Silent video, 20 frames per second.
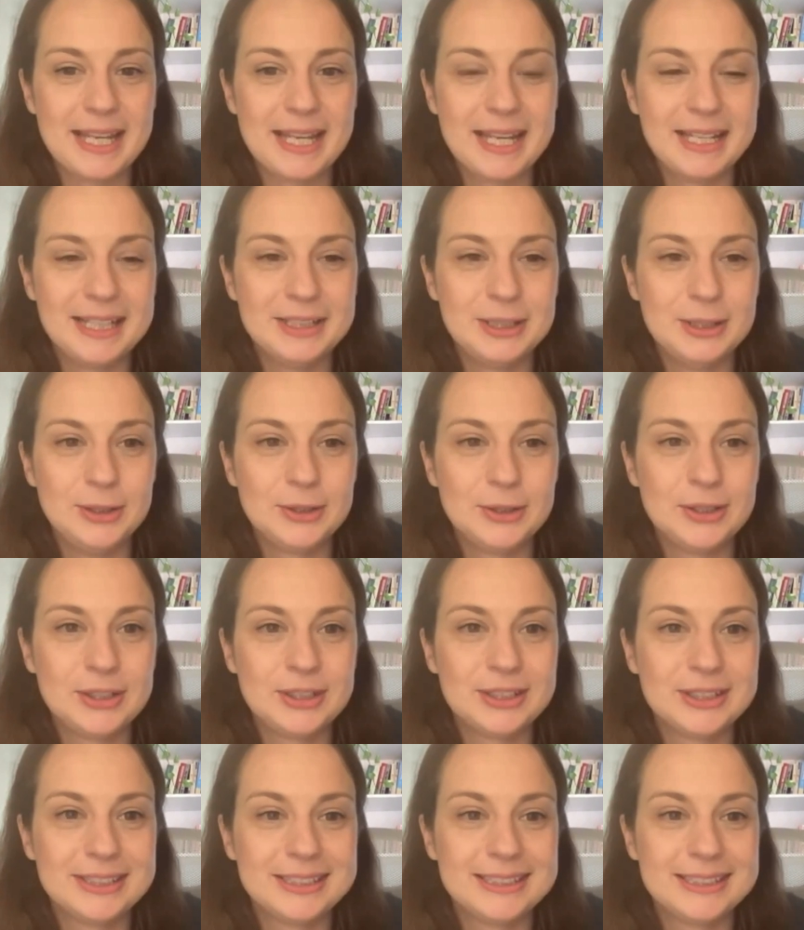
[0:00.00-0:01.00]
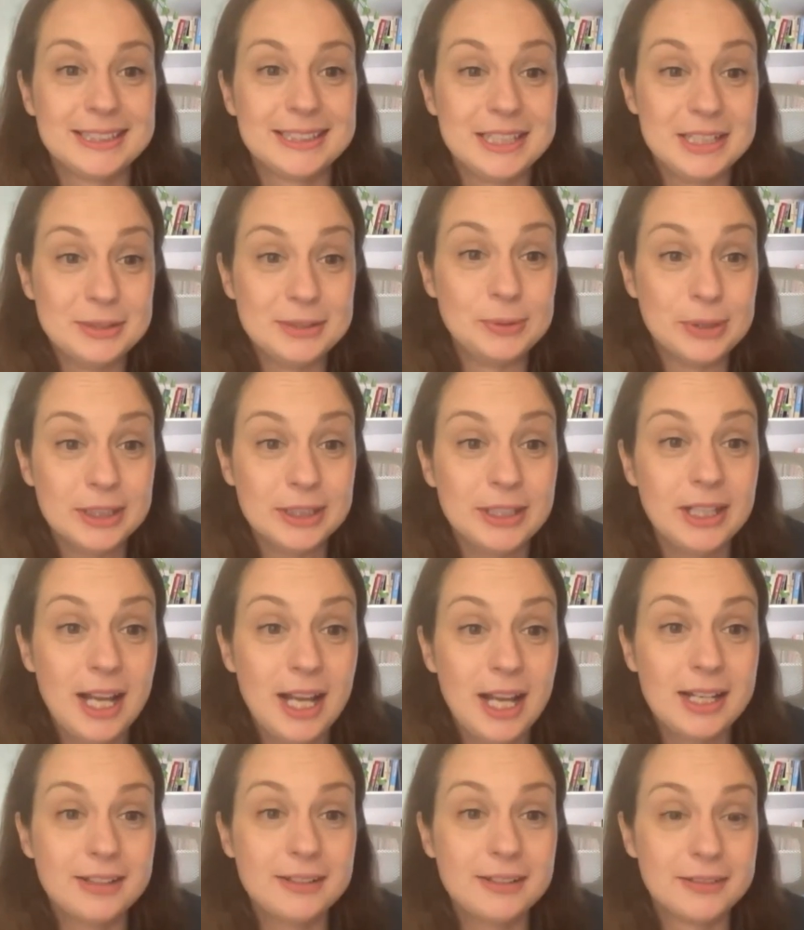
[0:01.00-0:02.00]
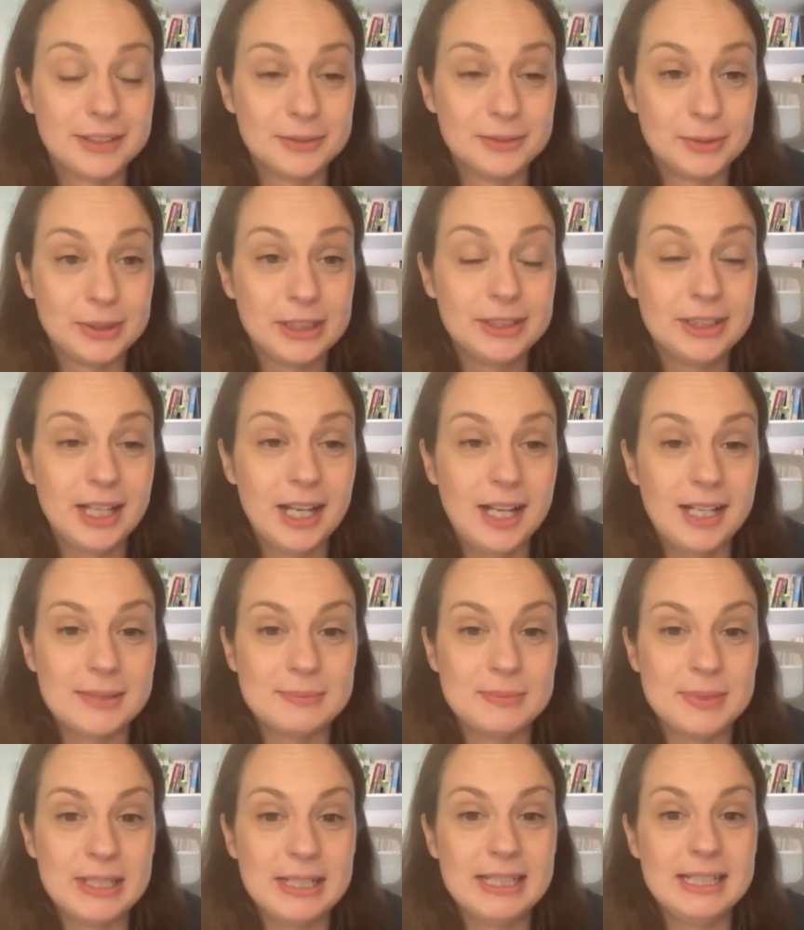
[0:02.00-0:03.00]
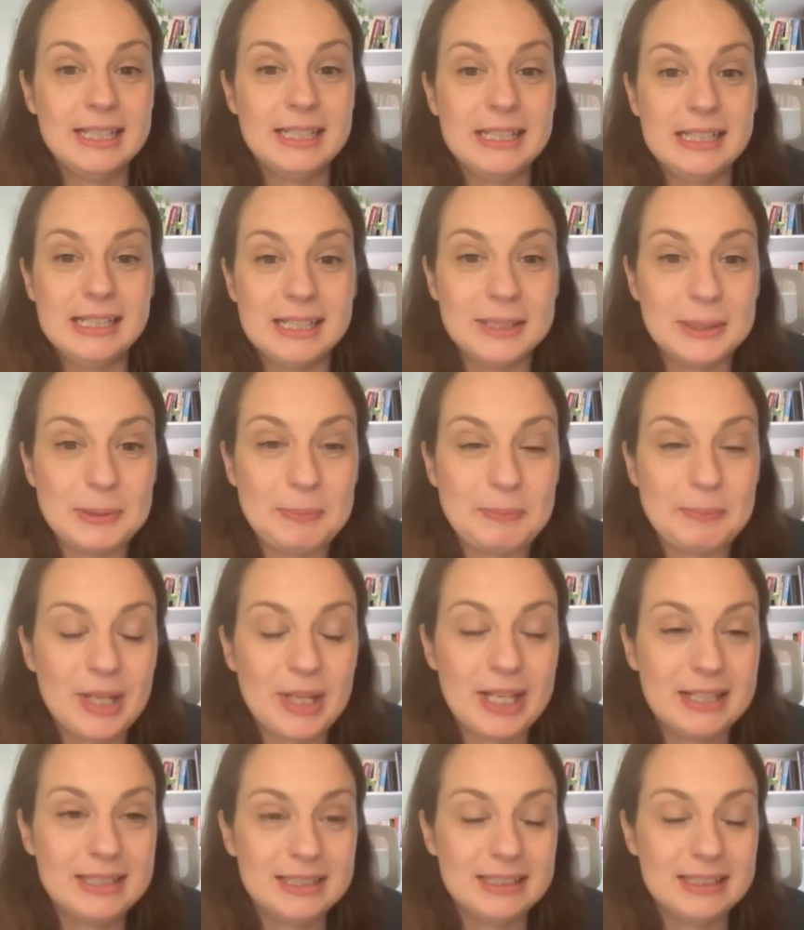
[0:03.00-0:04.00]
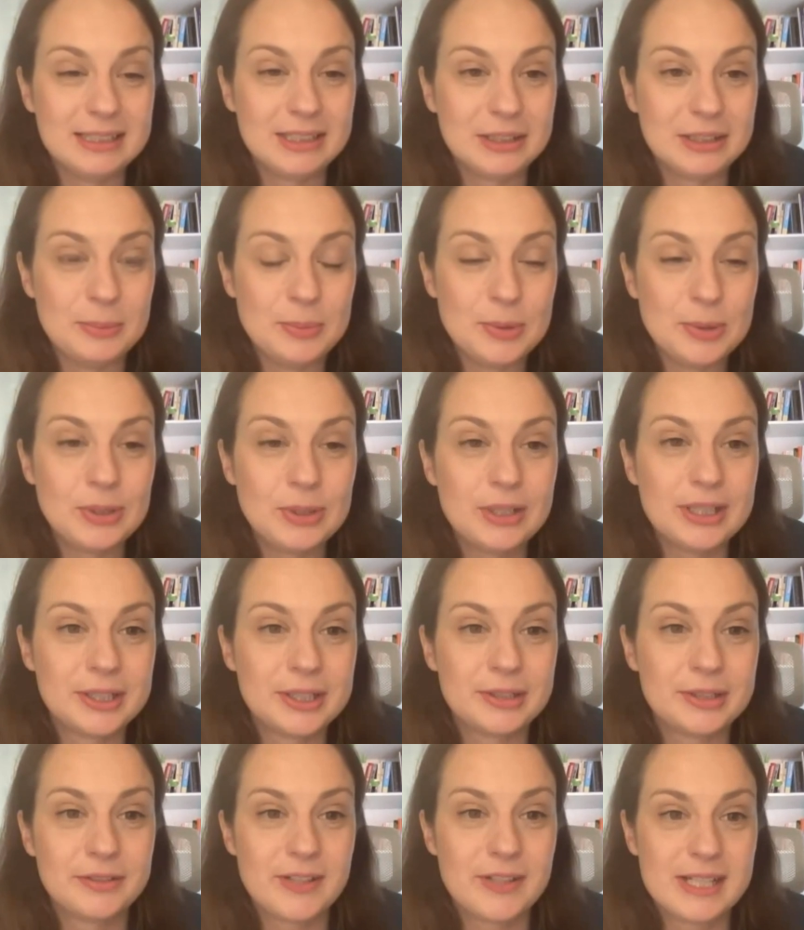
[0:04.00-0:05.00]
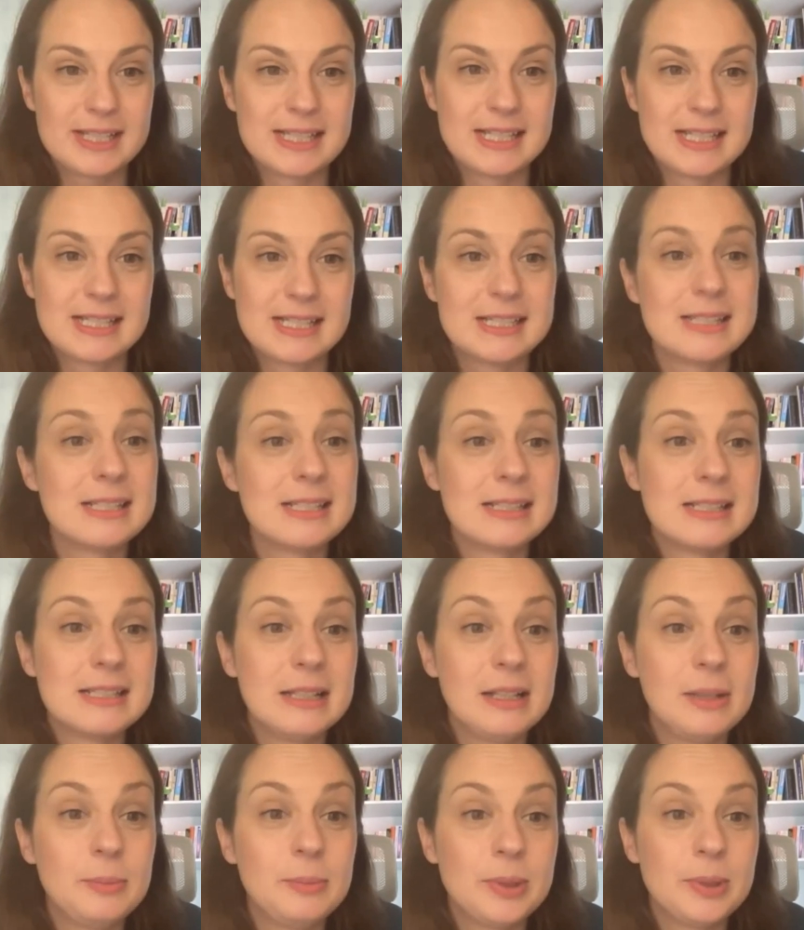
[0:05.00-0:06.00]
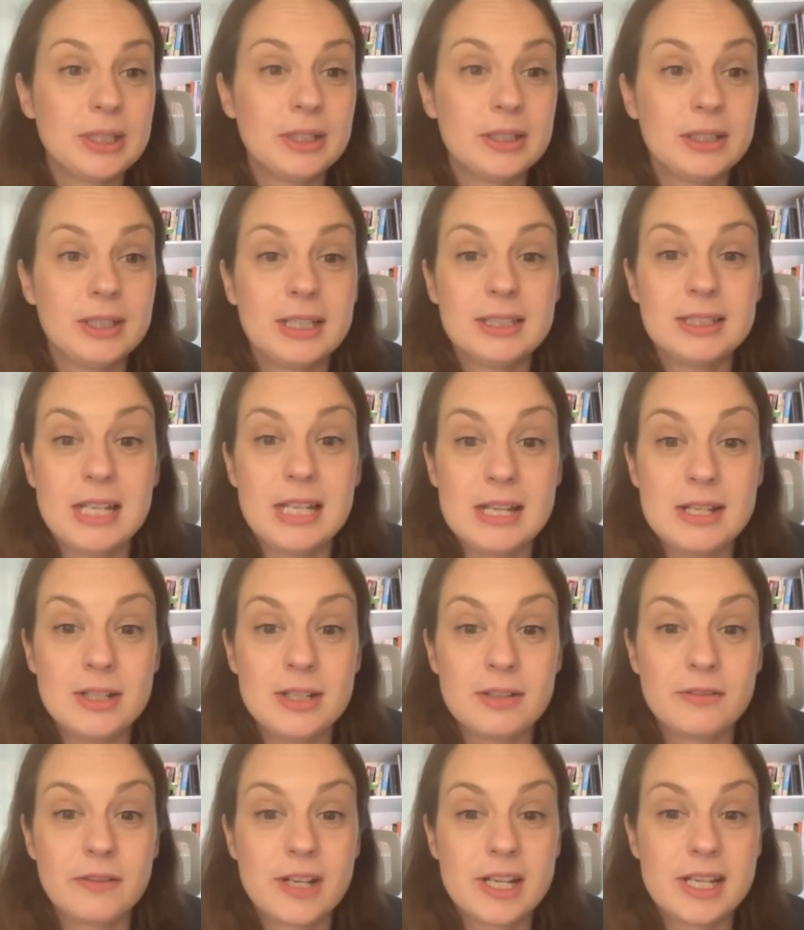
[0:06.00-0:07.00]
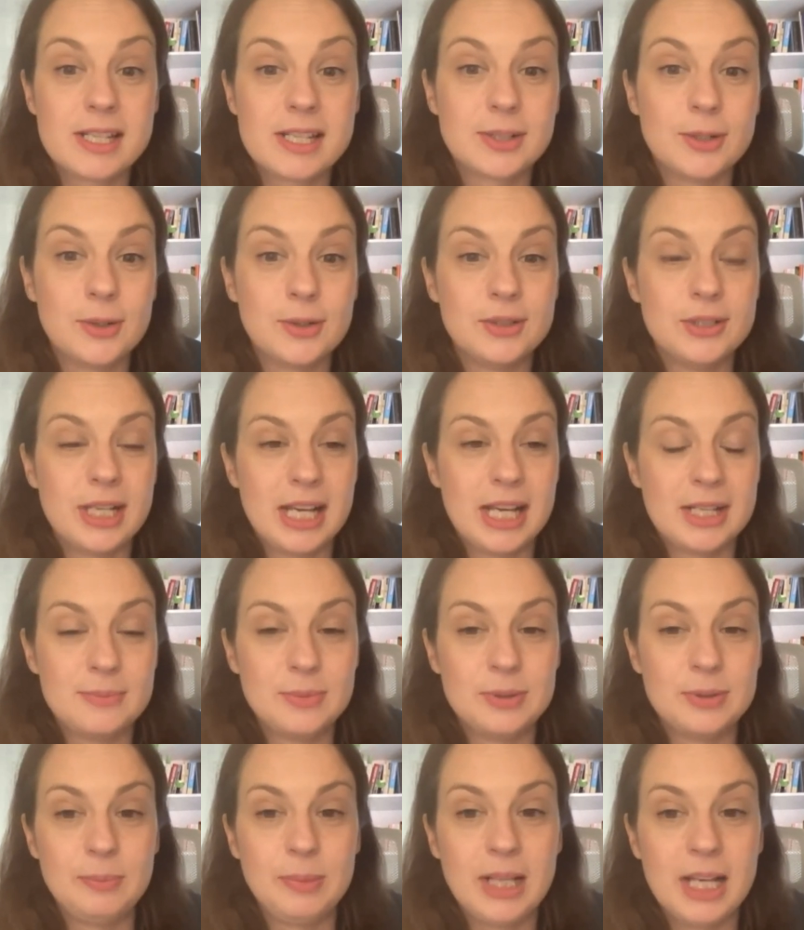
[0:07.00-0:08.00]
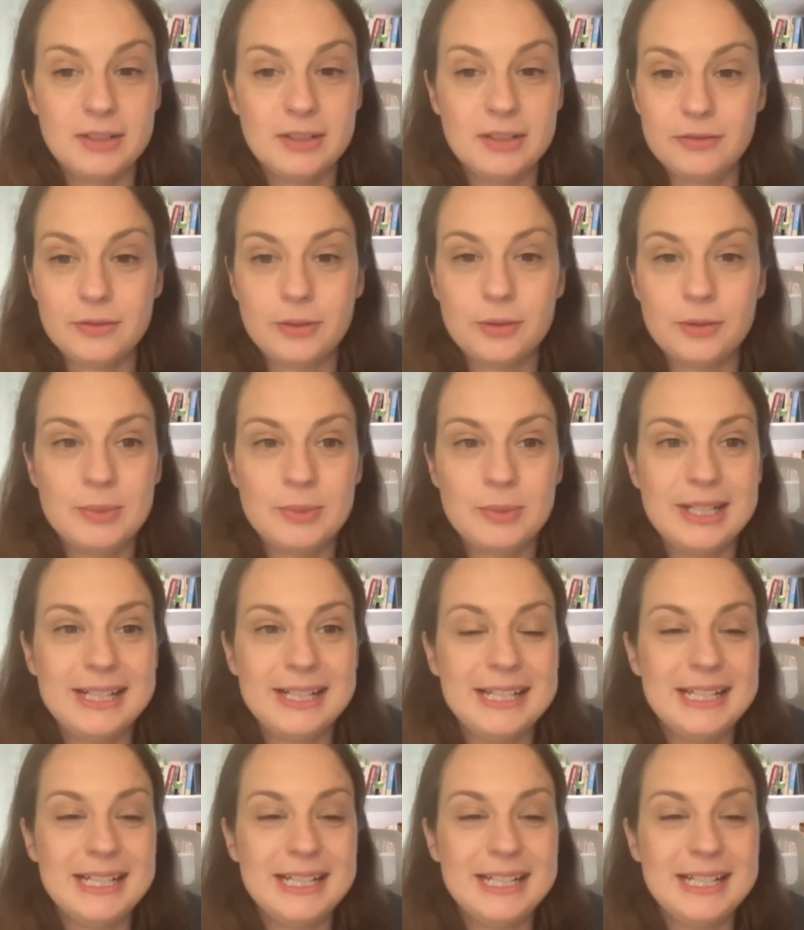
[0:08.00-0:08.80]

and looked in real life, in real time, at the computer interfaces, and in particular at the interface called the admin platform.